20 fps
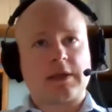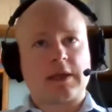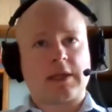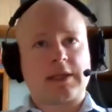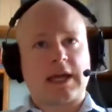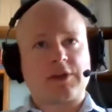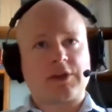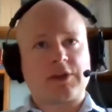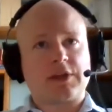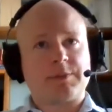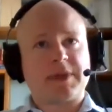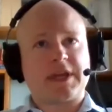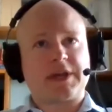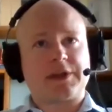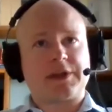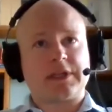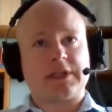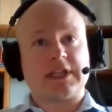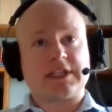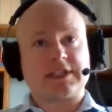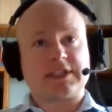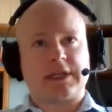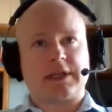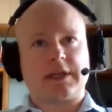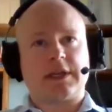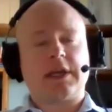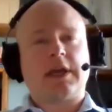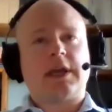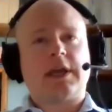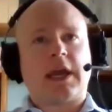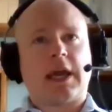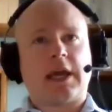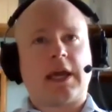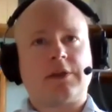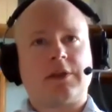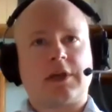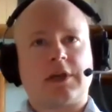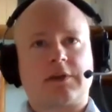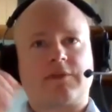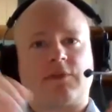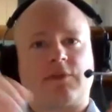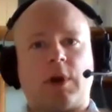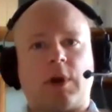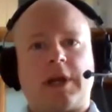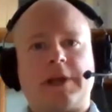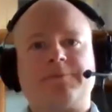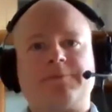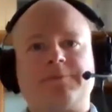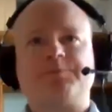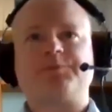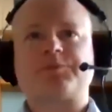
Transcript: allow you to be able to listen and look for it.